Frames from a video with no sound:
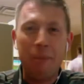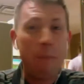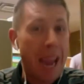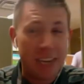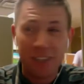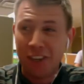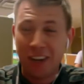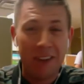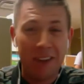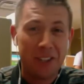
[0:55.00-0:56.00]

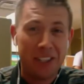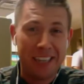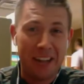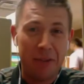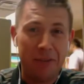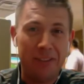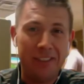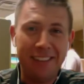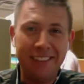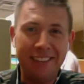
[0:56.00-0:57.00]
picture of yourself.
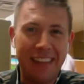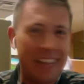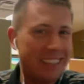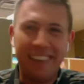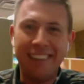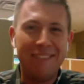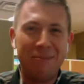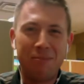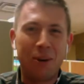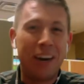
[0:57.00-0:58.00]
That's it.
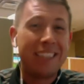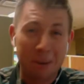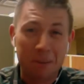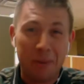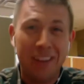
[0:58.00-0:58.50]
Pretty simple.